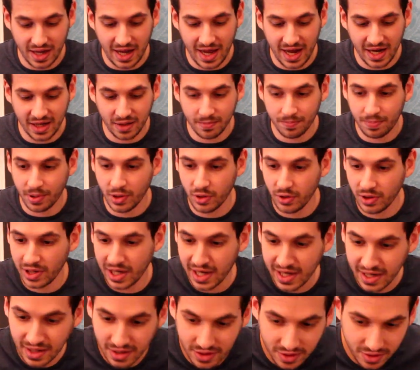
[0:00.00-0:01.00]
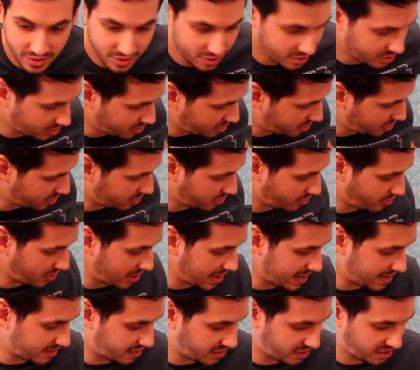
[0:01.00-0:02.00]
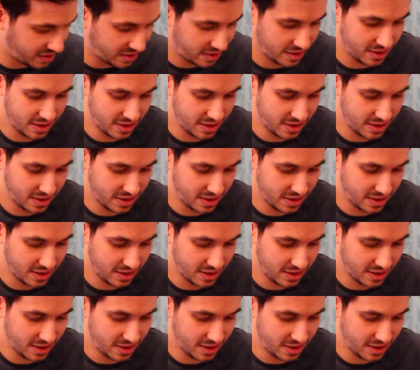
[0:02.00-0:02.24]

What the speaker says: N. Pooley, congrats.